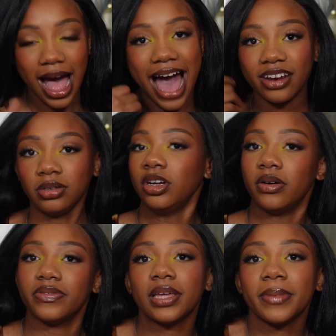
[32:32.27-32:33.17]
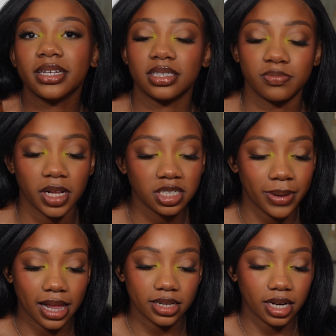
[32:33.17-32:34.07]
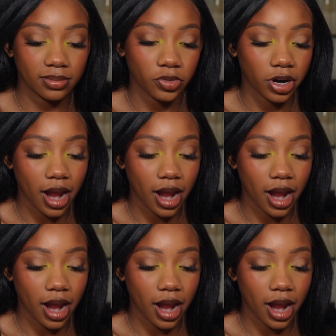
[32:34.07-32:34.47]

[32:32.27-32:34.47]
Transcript: I don't know if they make this blush palette anymore.